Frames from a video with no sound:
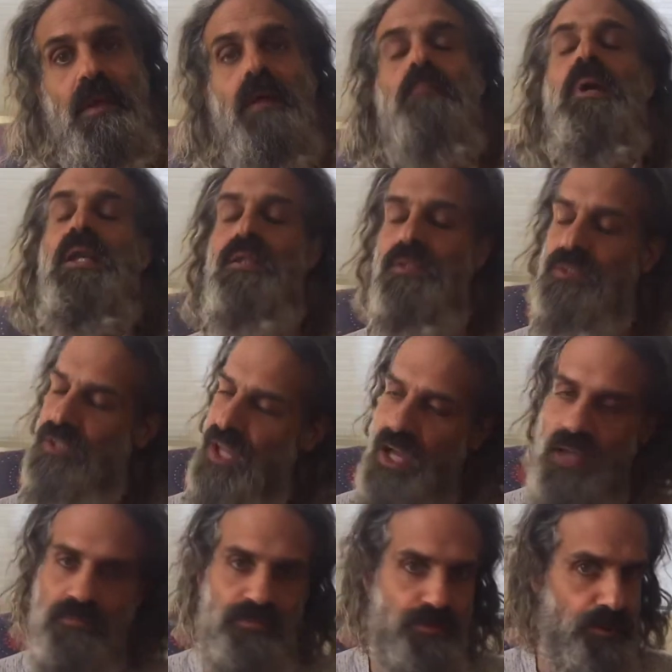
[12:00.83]
but it's
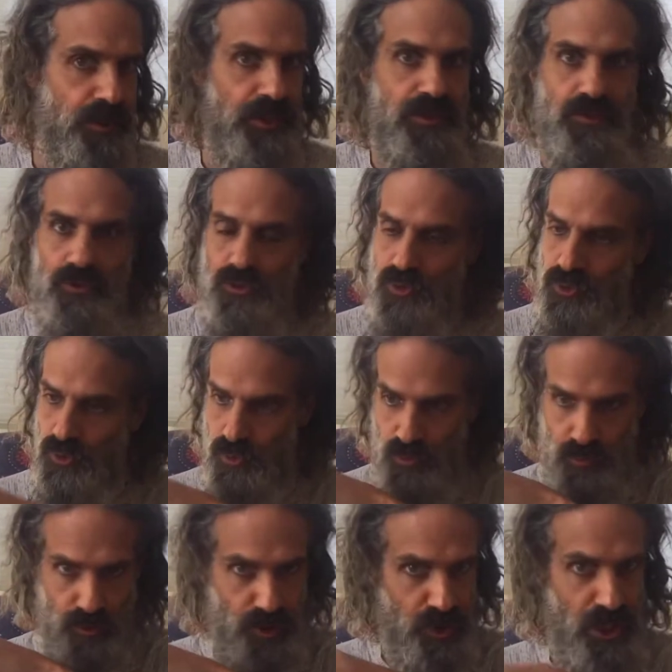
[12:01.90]
time for it to
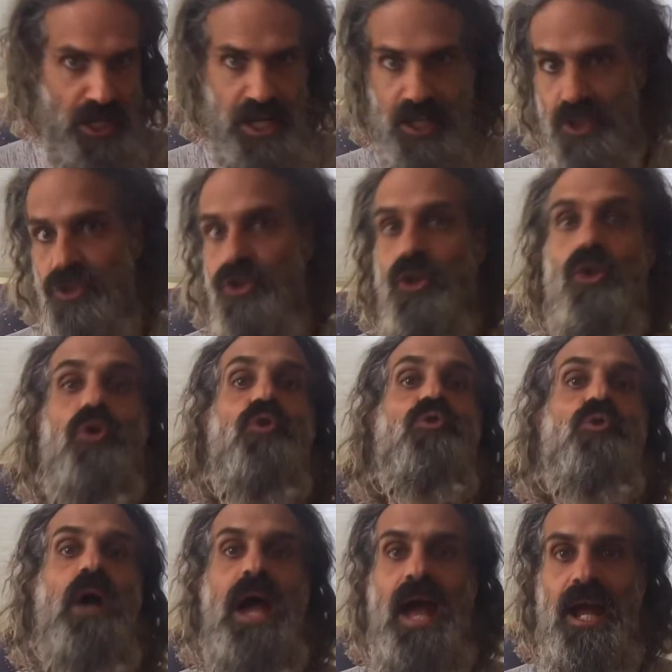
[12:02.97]
change
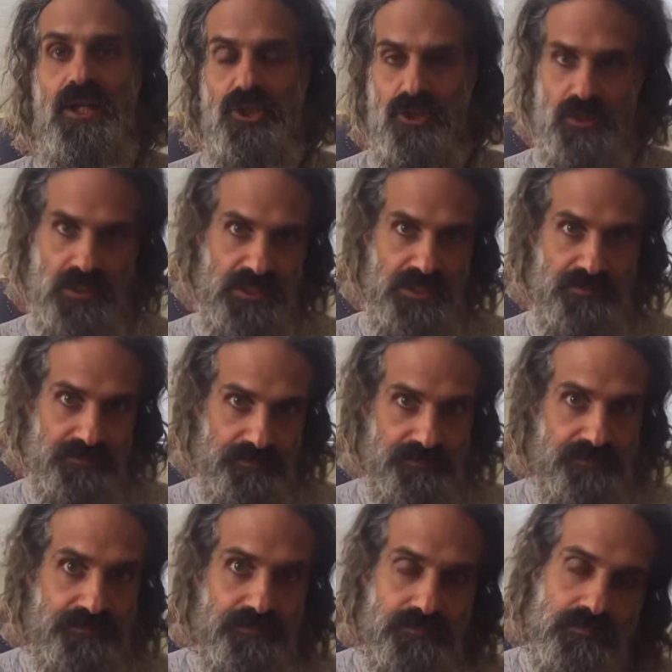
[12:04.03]
gradually.
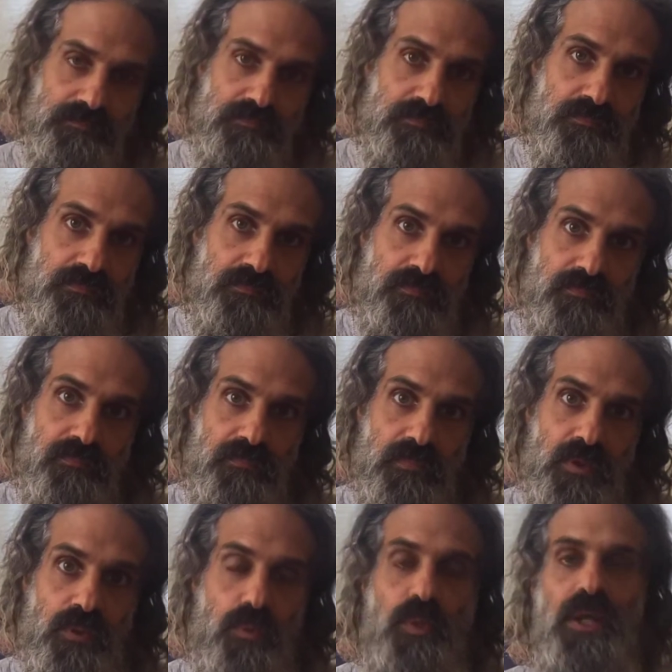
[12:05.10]

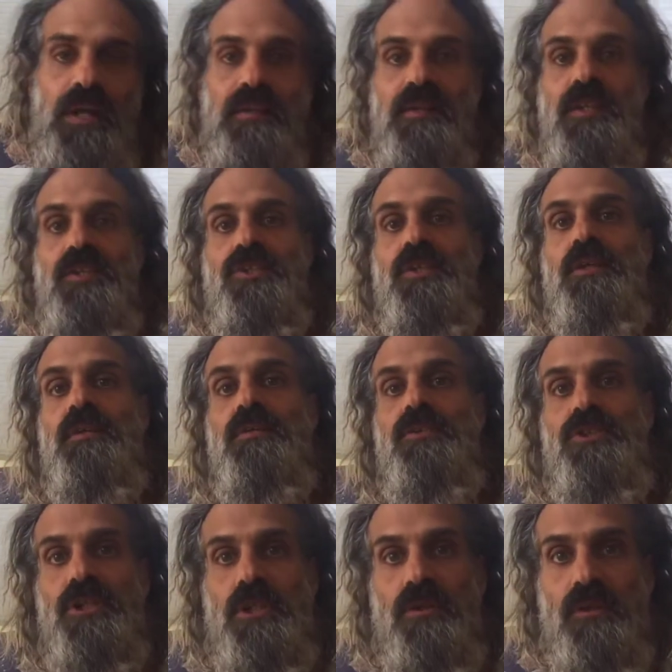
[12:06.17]
We are teaching
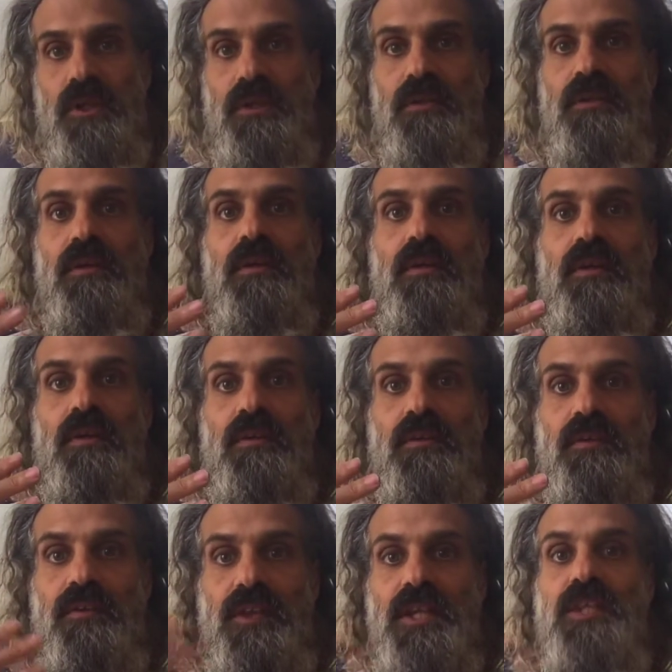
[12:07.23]
children
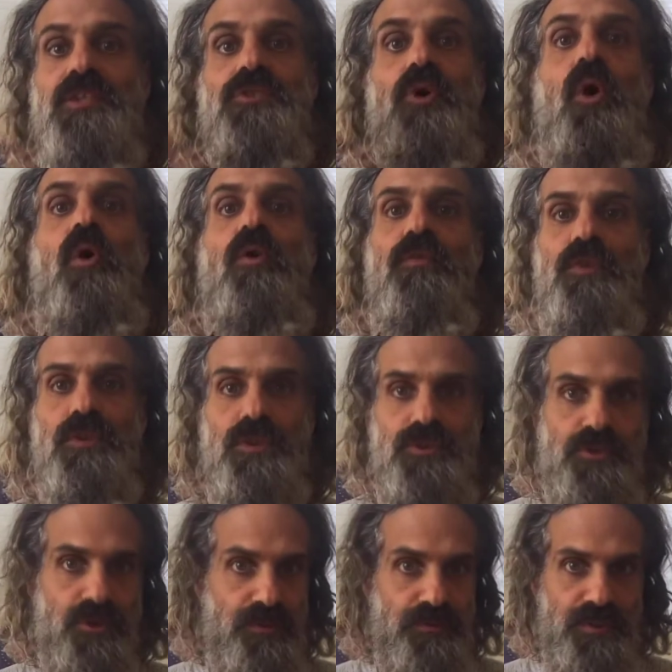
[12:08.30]
things over the
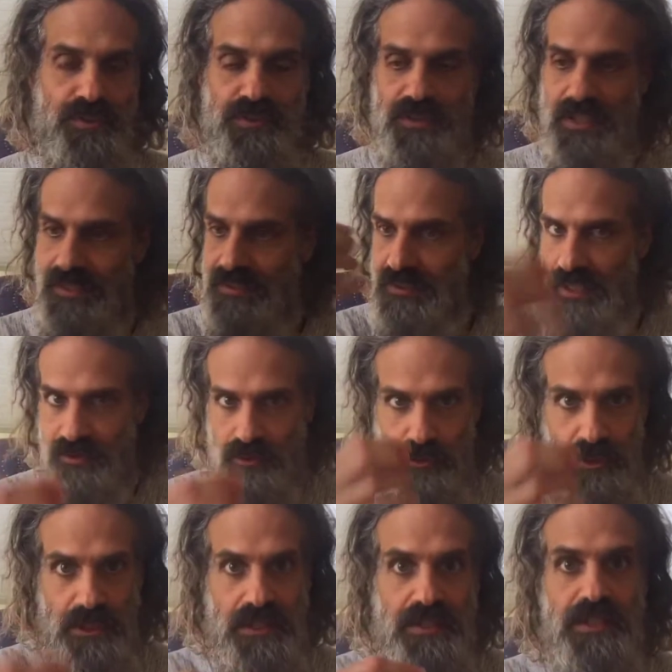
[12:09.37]
surface and not
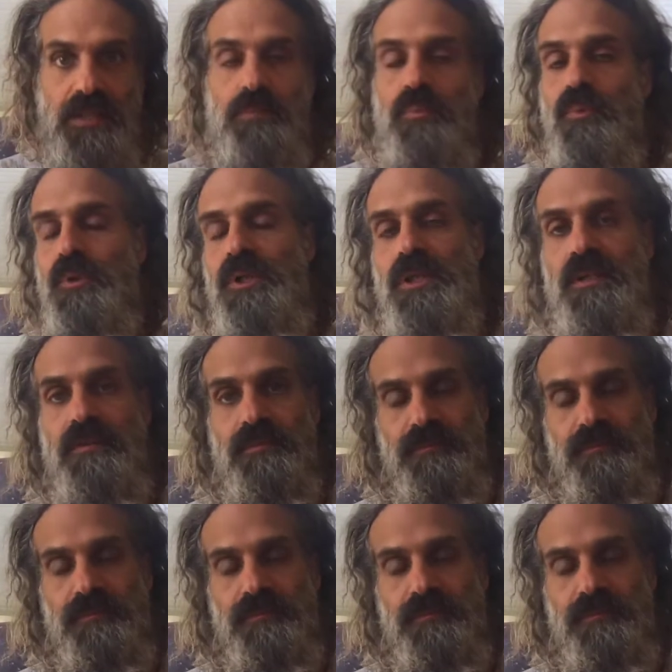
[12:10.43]
really deep within.